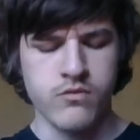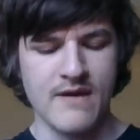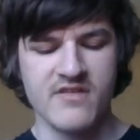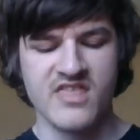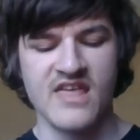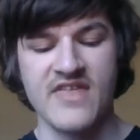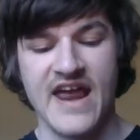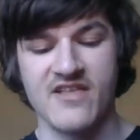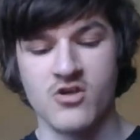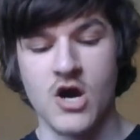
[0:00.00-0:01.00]
we would see the
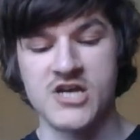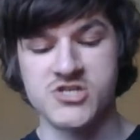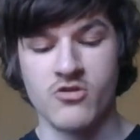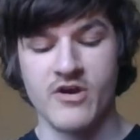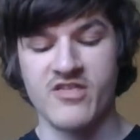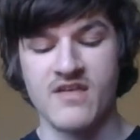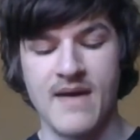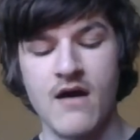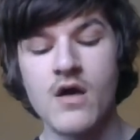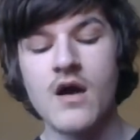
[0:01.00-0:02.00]
next cautious race come
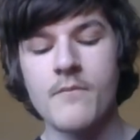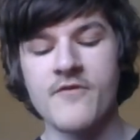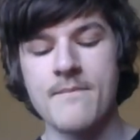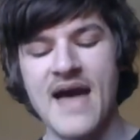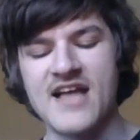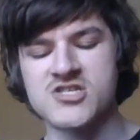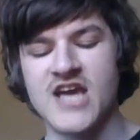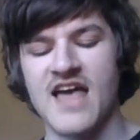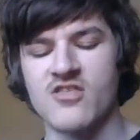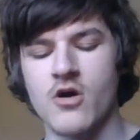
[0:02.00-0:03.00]
out over Matt
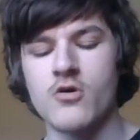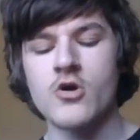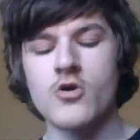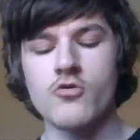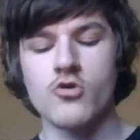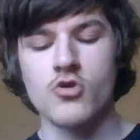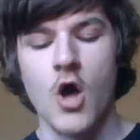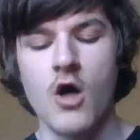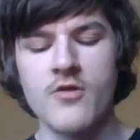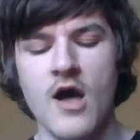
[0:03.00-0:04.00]
Jasko, who
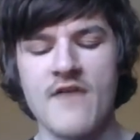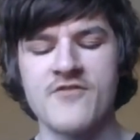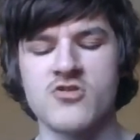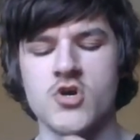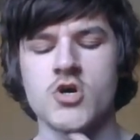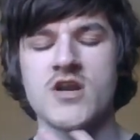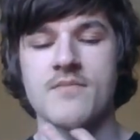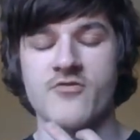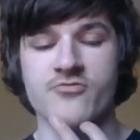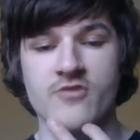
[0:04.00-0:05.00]
stalled off in turn
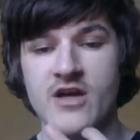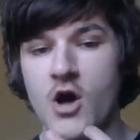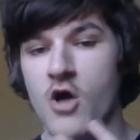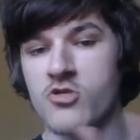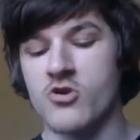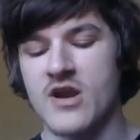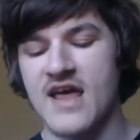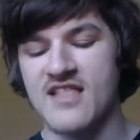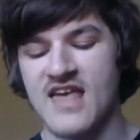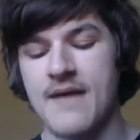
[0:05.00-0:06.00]
number three. Also during
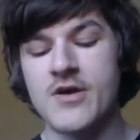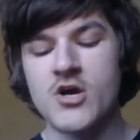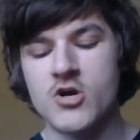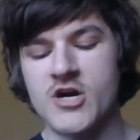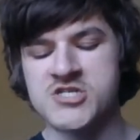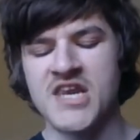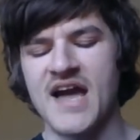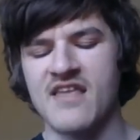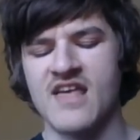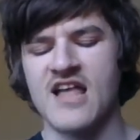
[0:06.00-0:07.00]
that time, Christian
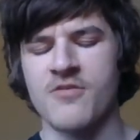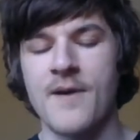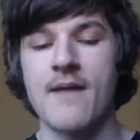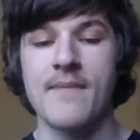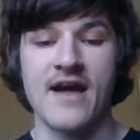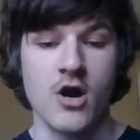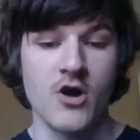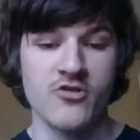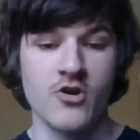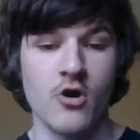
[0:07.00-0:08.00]
Eckes got spun by
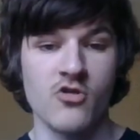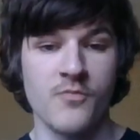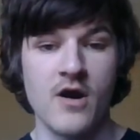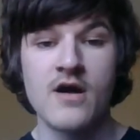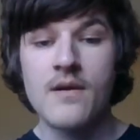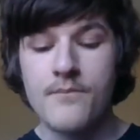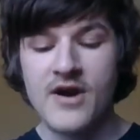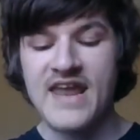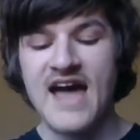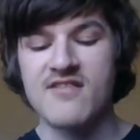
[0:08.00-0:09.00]
Carson Hosbar,
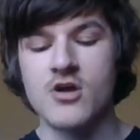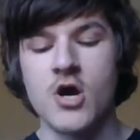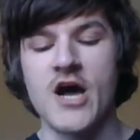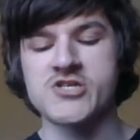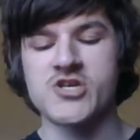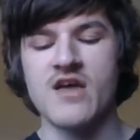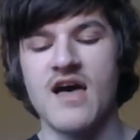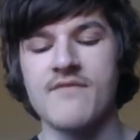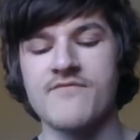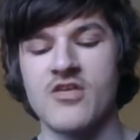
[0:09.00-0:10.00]
bringing out the caution of